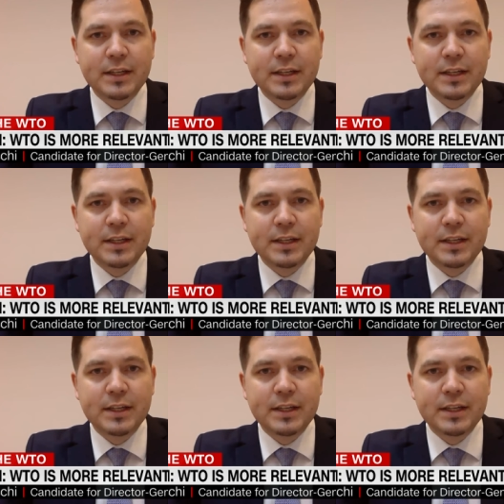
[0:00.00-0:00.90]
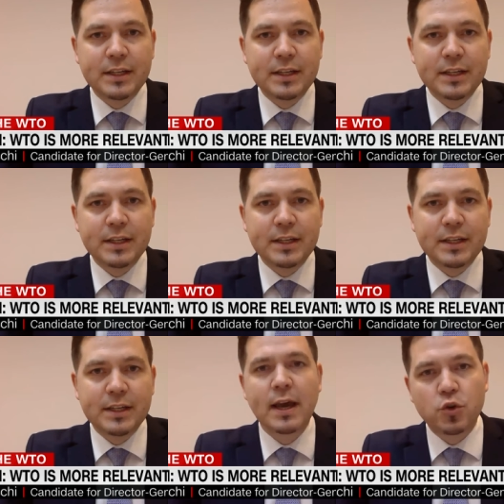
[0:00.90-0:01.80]
political talks
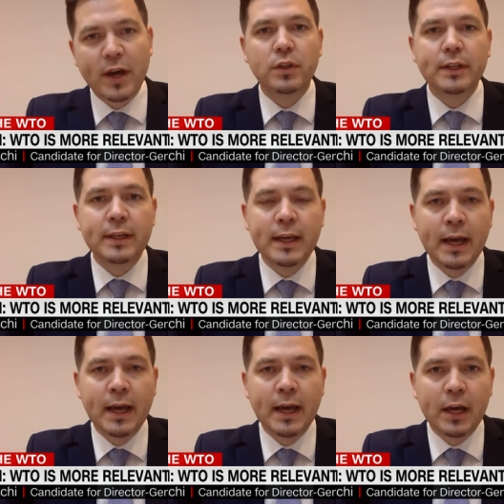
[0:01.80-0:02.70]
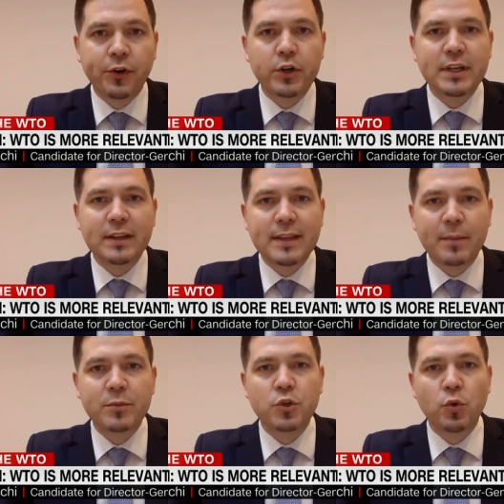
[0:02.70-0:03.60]
and gradually converting
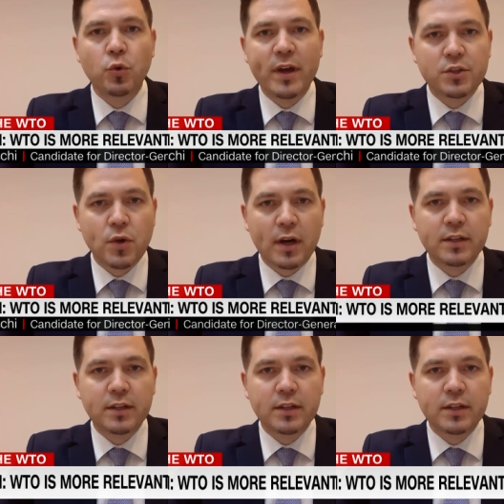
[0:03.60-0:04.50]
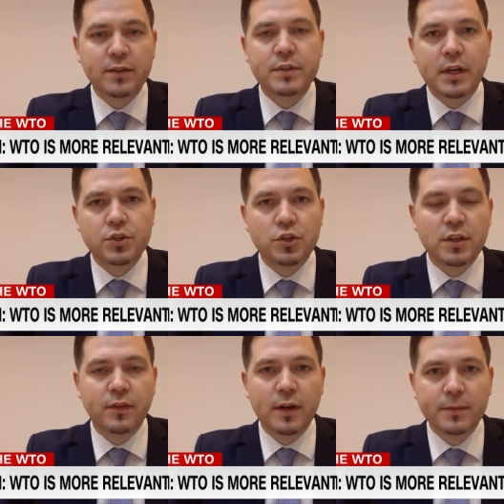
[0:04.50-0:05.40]
them to a constructive decision in Geneva.